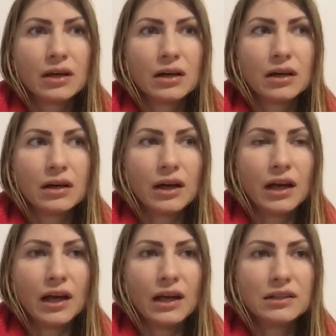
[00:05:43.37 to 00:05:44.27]
uh,
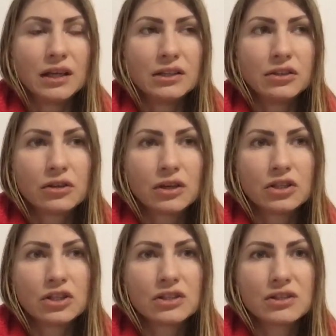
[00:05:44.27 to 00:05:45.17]
and your
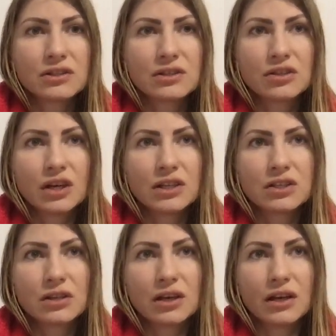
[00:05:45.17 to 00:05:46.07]
consciousness tries
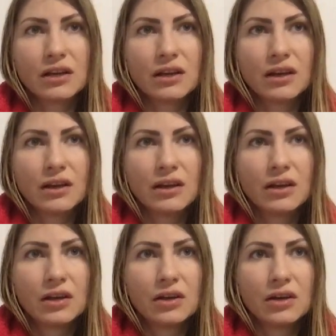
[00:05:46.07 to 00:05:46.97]
to kind
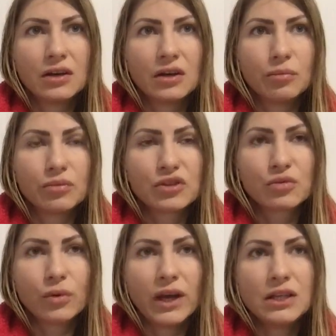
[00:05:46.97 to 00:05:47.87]
of
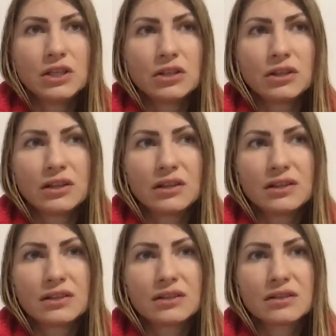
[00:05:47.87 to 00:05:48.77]
persuade you that
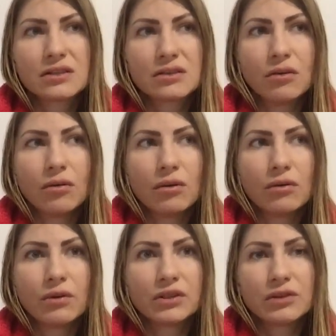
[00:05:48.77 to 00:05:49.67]
this is all
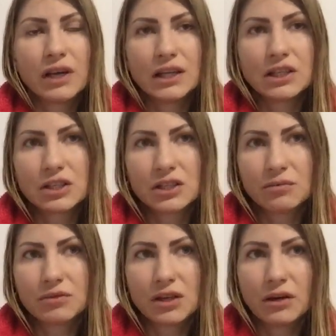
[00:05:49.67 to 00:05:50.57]
what
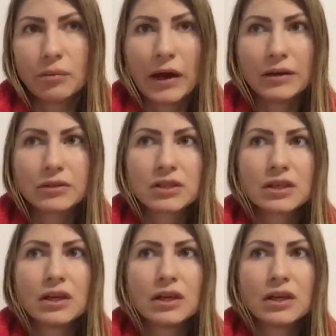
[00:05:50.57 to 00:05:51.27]
relationships are about.